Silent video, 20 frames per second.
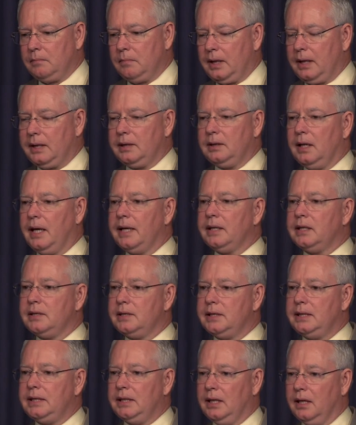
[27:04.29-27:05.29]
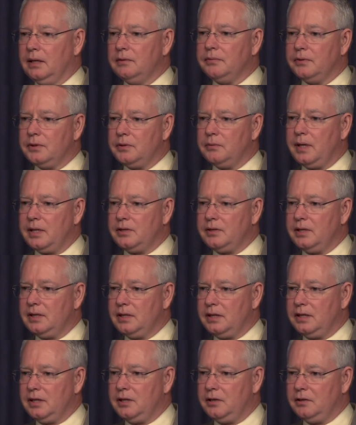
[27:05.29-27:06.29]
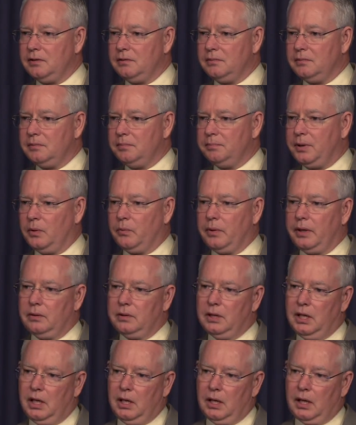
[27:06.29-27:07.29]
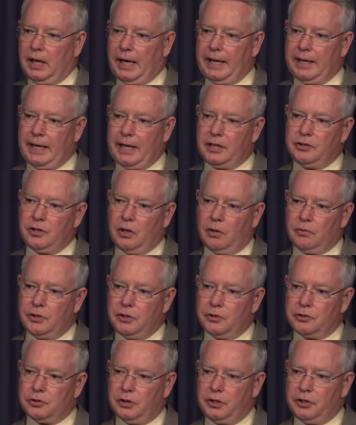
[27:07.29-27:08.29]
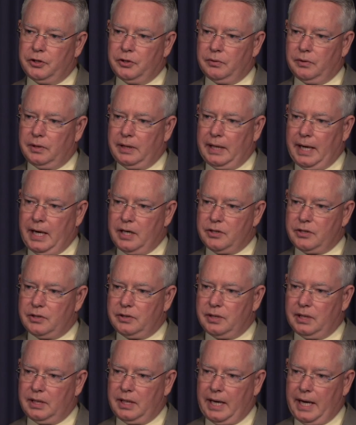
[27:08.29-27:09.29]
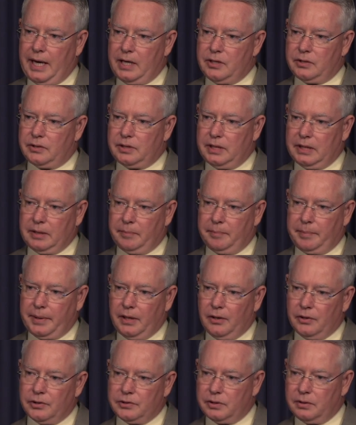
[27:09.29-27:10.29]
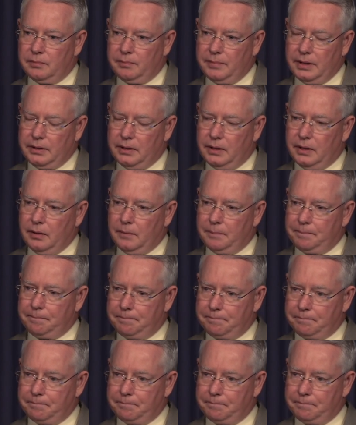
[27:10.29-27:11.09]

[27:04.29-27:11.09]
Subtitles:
I'd like to see none for the rest of the year, but I don't usually do an agency-to-agency comparison mid-year.